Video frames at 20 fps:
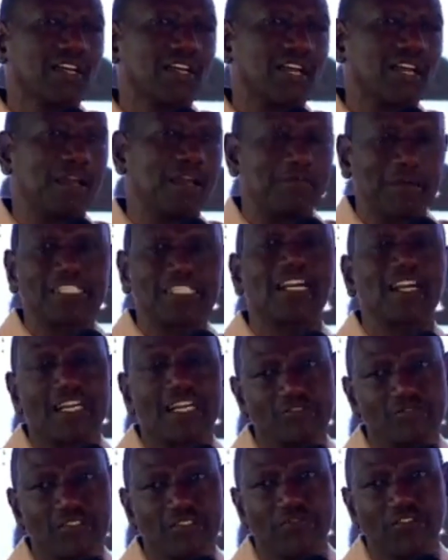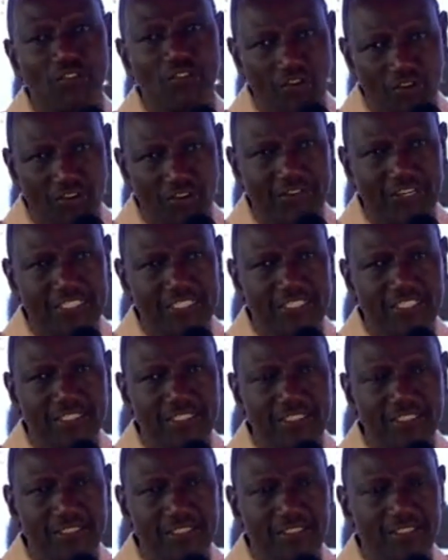a better country for all of us.
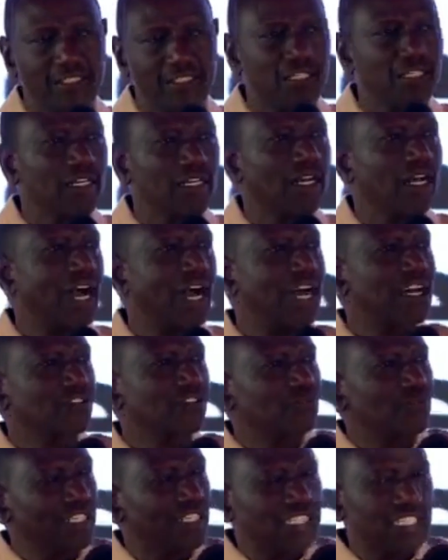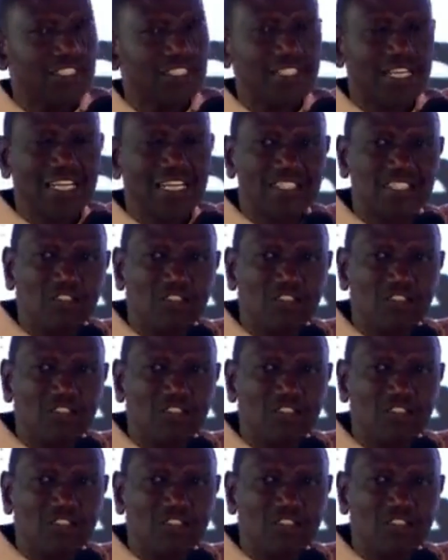As we discuss the